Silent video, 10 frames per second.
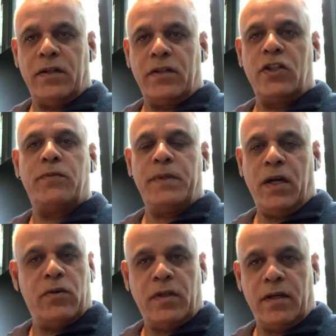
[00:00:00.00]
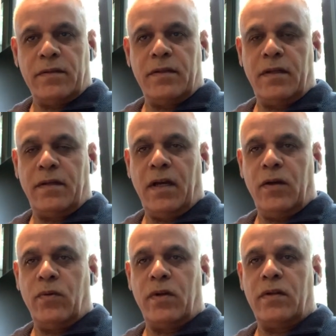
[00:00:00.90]
reach me out and I
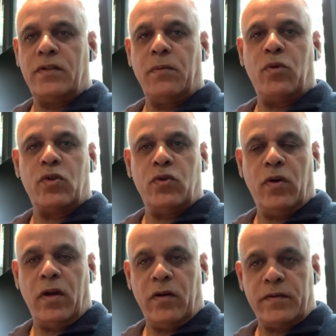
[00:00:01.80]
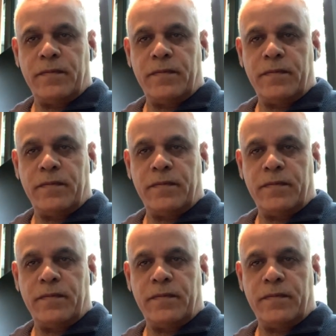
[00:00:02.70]
will support you a lot.